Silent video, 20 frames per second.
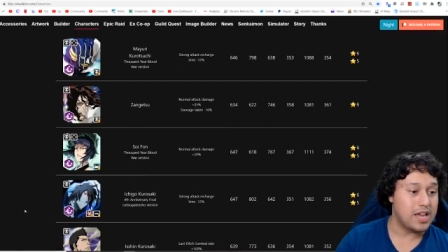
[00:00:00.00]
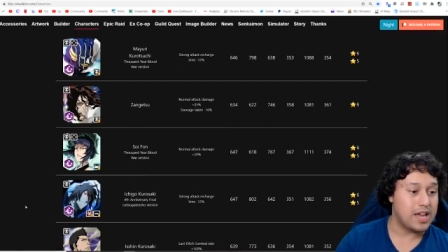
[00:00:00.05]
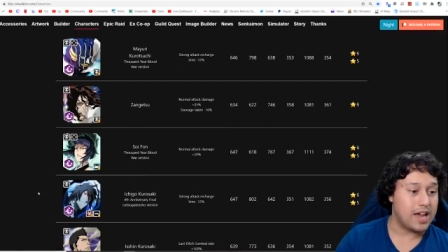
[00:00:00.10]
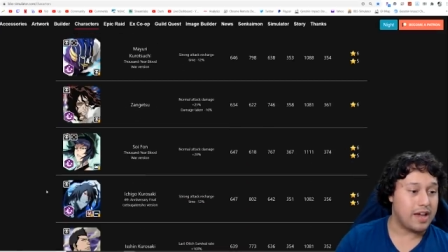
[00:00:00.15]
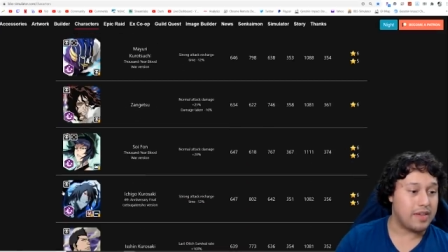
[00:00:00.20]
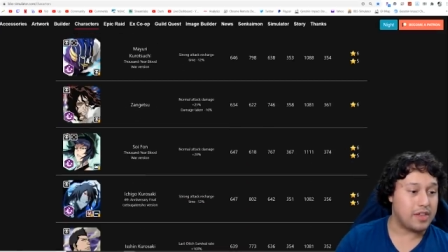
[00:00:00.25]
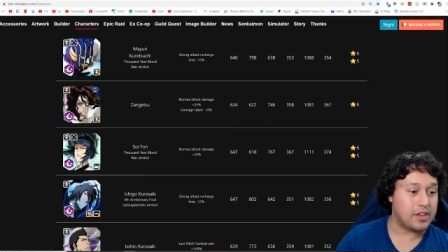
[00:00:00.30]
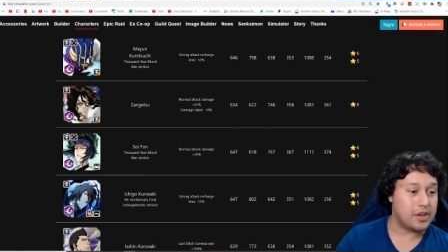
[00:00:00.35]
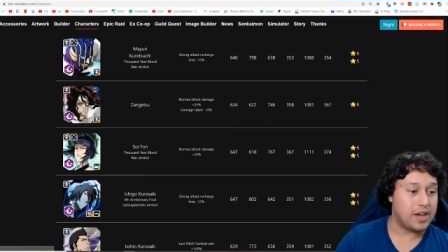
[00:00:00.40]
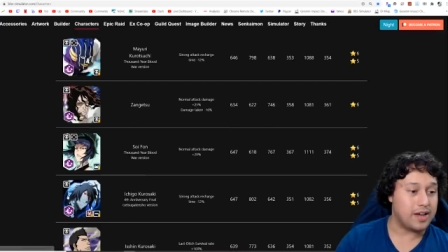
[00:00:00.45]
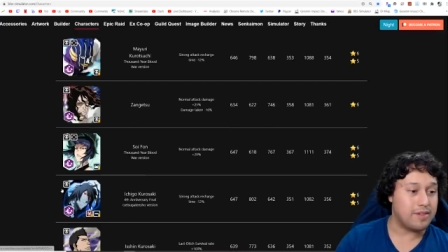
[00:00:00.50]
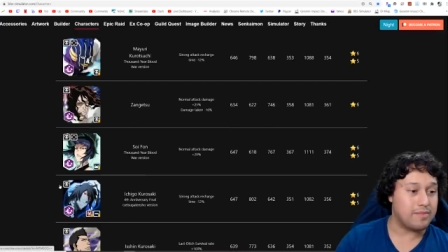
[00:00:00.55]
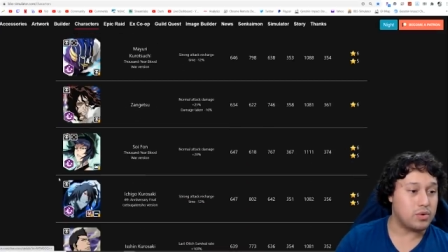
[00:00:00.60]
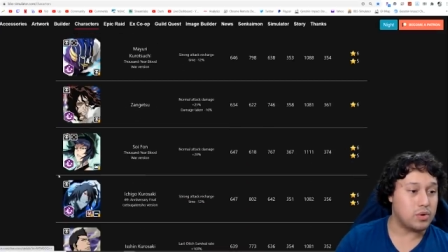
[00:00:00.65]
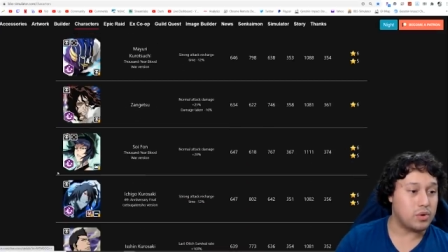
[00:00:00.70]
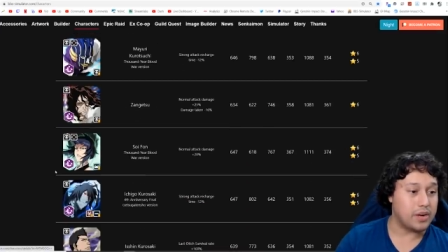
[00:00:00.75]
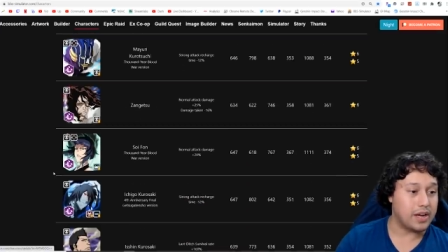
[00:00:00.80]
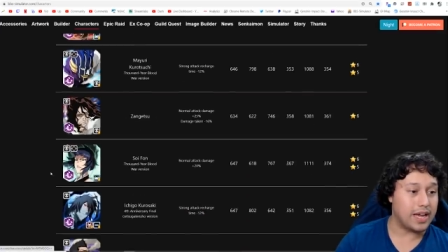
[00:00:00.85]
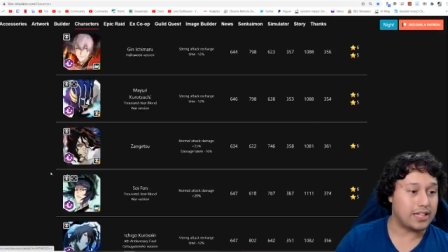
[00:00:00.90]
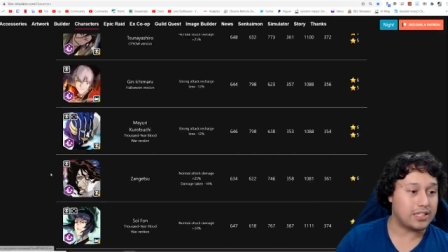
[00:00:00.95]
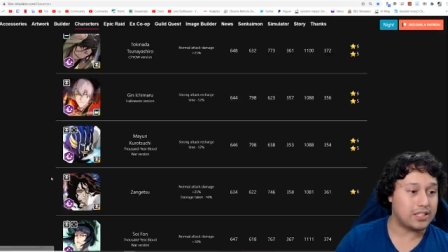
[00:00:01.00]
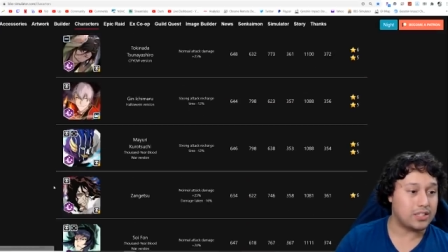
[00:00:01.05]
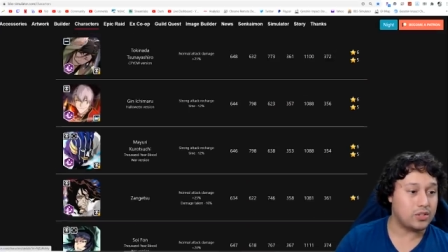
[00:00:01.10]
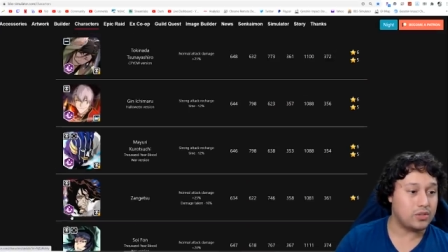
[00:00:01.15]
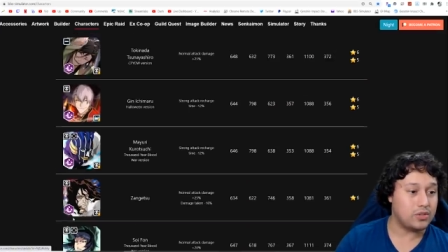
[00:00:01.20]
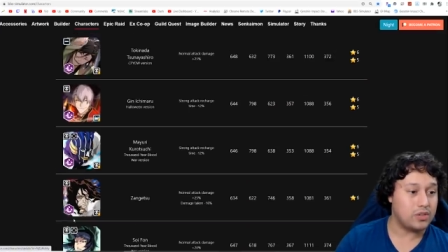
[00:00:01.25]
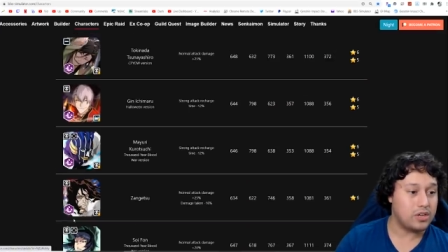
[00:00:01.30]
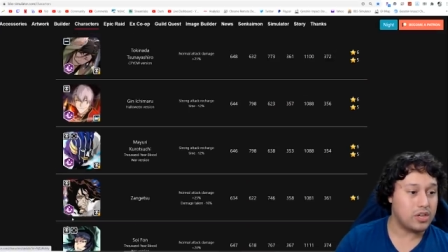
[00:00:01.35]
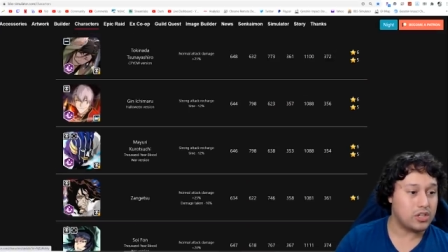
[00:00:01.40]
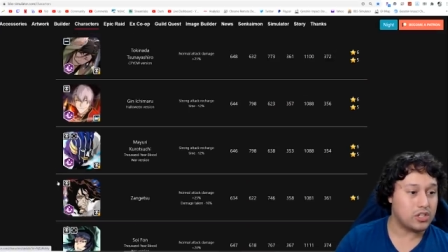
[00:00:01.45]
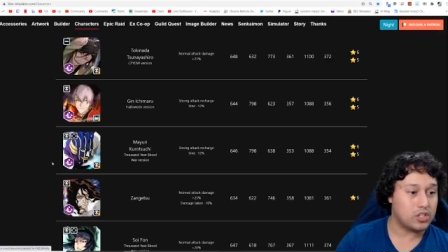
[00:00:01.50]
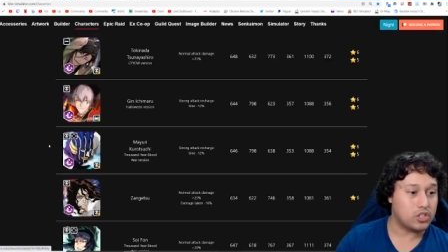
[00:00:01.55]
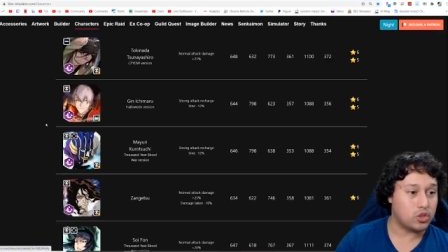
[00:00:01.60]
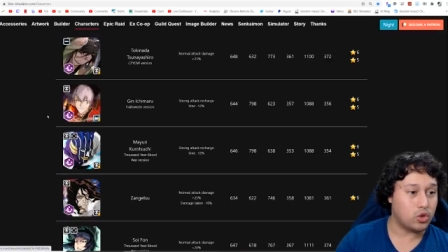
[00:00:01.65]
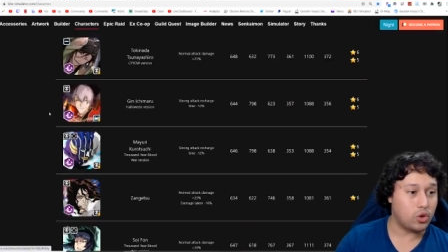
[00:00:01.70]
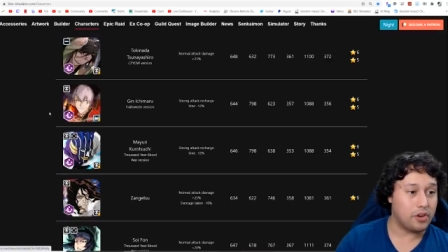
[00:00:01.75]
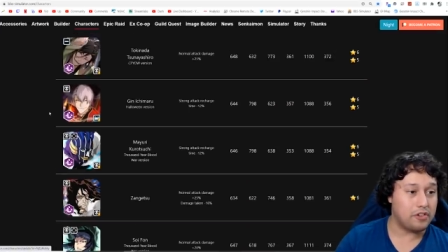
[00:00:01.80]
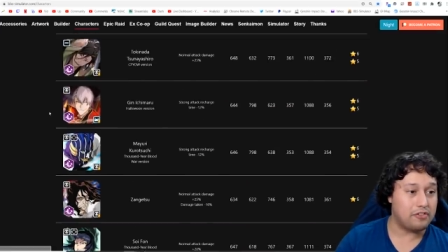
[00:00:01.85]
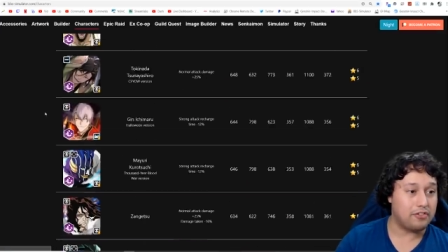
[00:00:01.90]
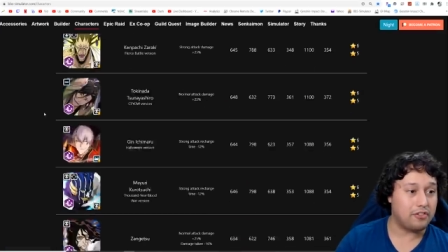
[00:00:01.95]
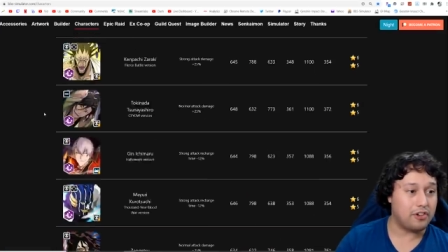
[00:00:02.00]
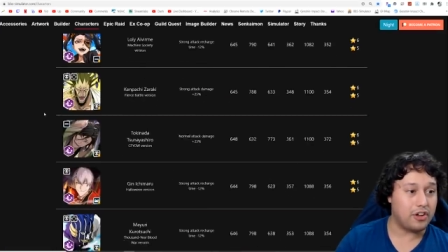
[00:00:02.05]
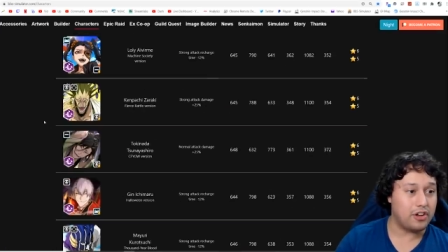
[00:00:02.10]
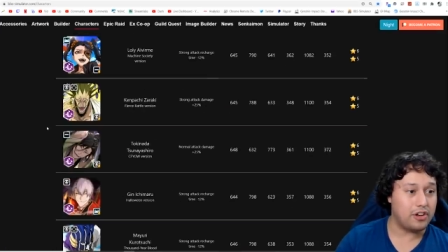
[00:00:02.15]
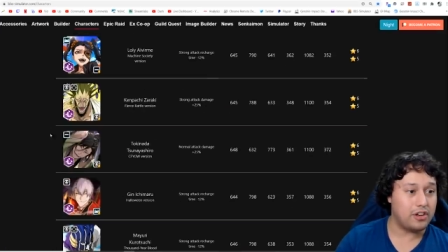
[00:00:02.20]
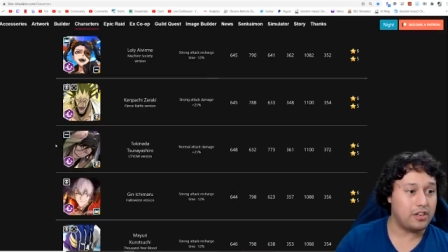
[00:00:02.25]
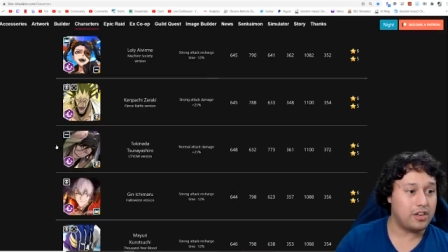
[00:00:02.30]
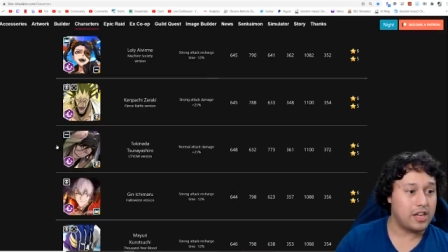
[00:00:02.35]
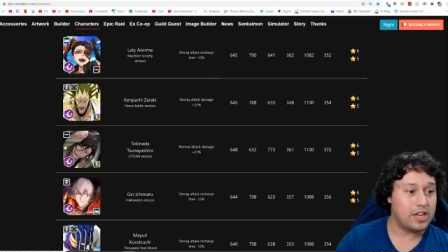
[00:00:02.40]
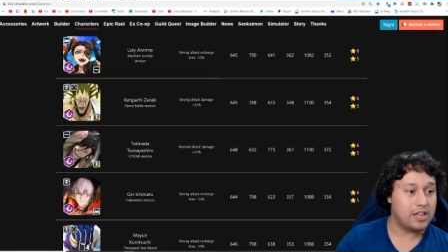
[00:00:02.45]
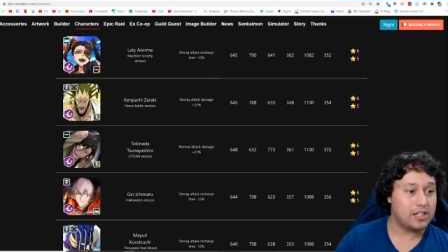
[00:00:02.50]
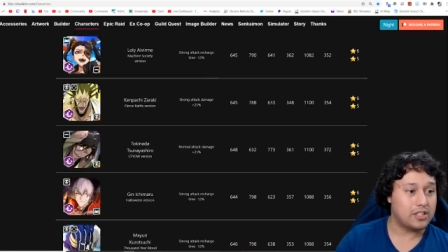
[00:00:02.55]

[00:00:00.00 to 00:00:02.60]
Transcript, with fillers: And then you have Mugetsu, Soifon,